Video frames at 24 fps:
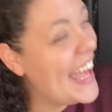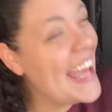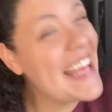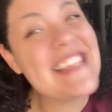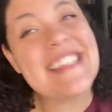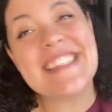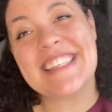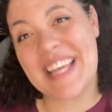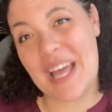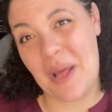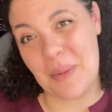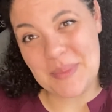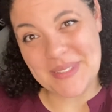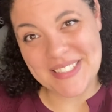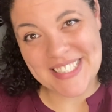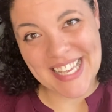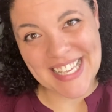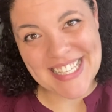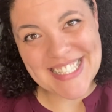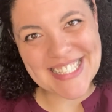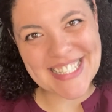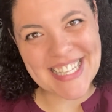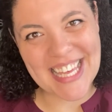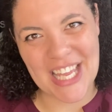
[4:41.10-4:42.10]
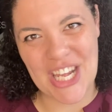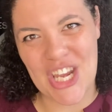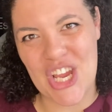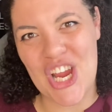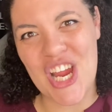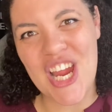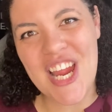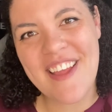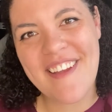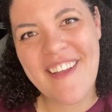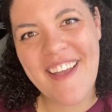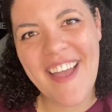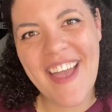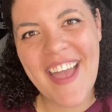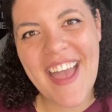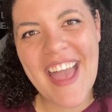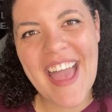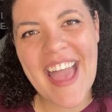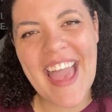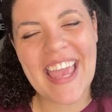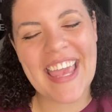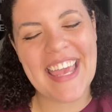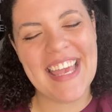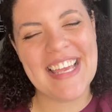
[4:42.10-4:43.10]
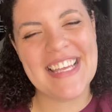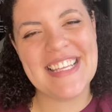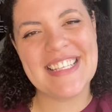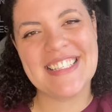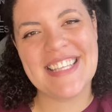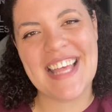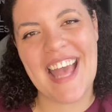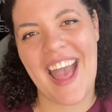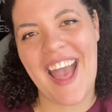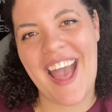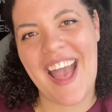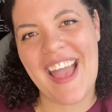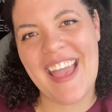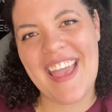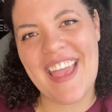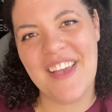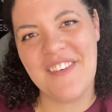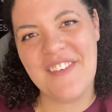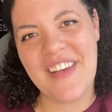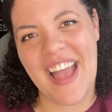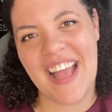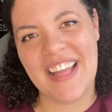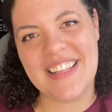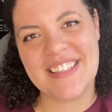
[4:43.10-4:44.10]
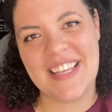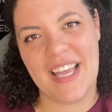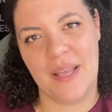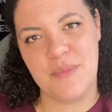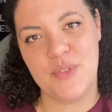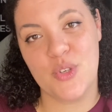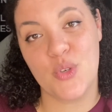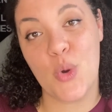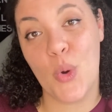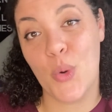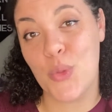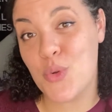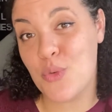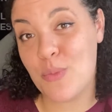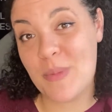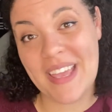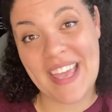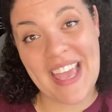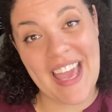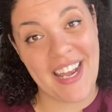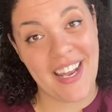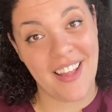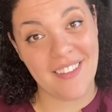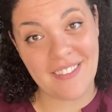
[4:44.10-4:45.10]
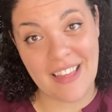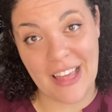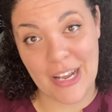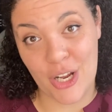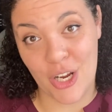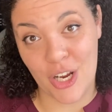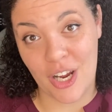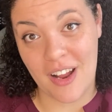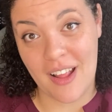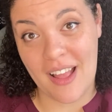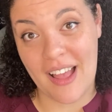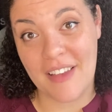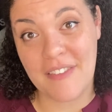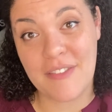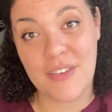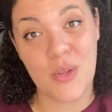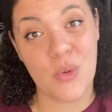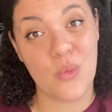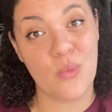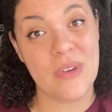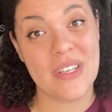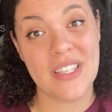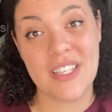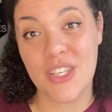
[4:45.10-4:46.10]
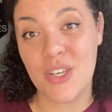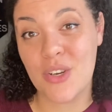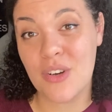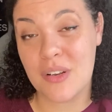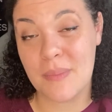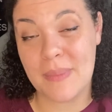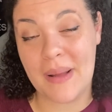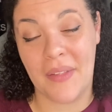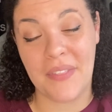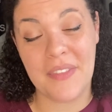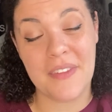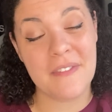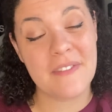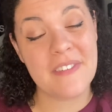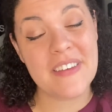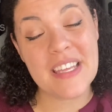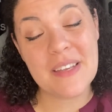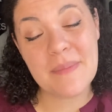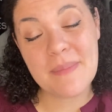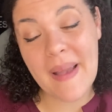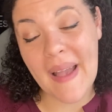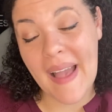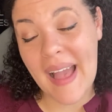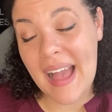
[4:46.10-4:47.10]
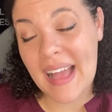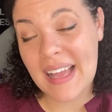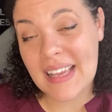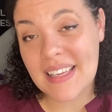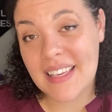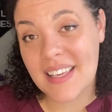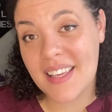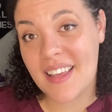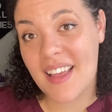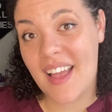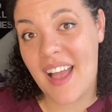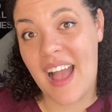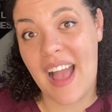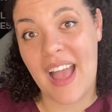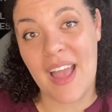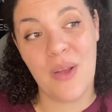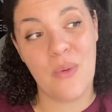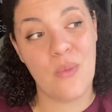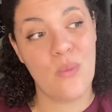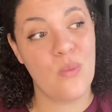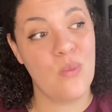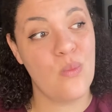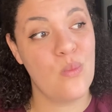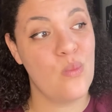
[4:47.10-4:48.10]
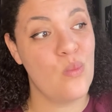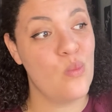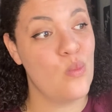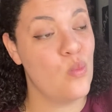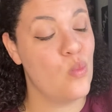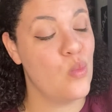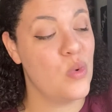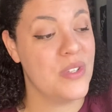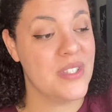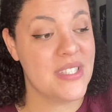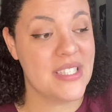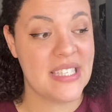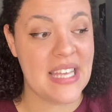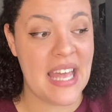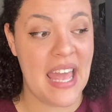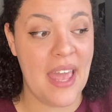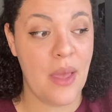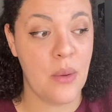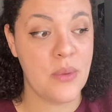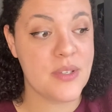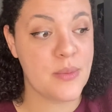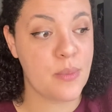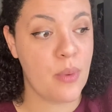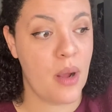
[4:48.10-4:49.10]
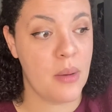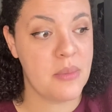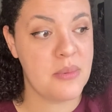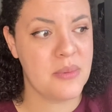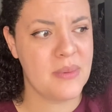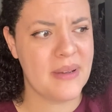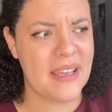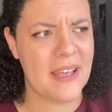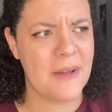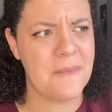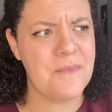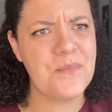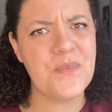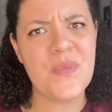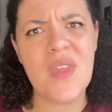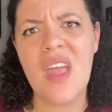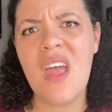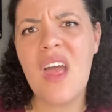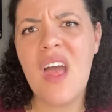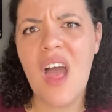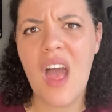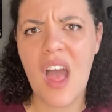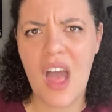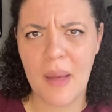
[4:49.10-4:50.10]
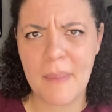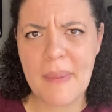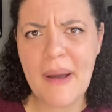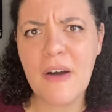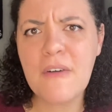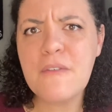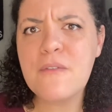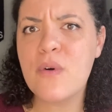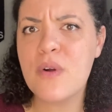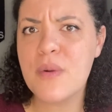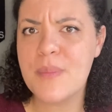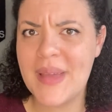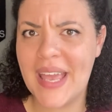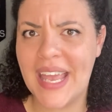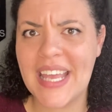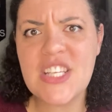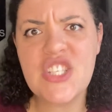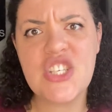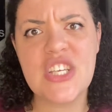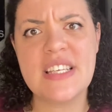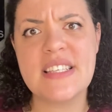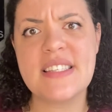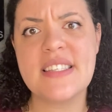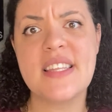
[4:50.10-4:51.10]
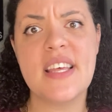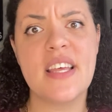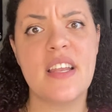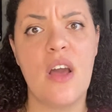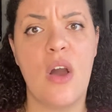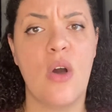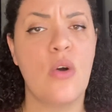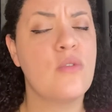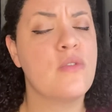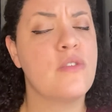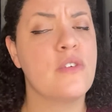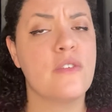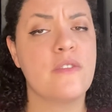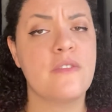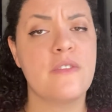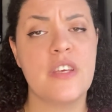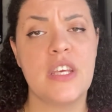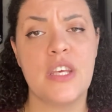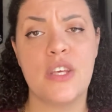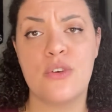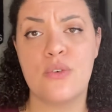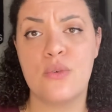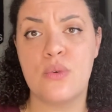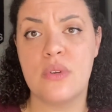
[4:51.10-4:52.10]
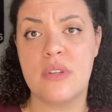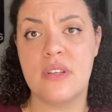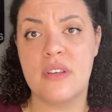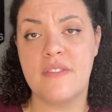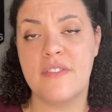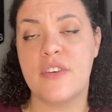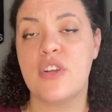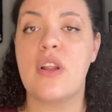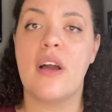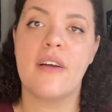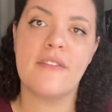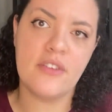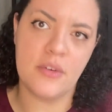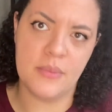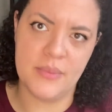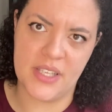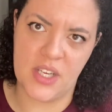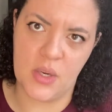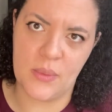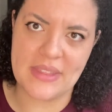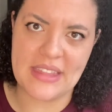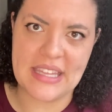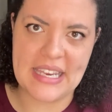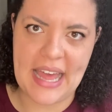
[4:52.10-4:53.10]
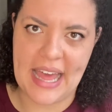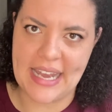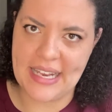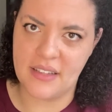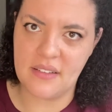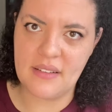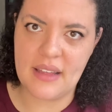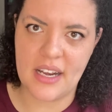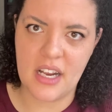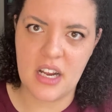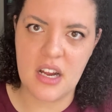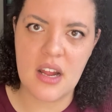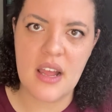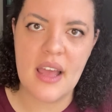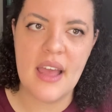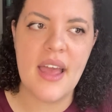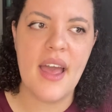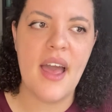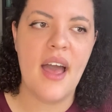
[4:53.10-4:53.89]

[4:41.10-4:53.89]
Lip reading: it's a couple days later, and I have had time to go through my edit letter. I feel really good about the feedback. I will say it was probably about 4 pages that overviewed, if you're not familiar with an edit letter,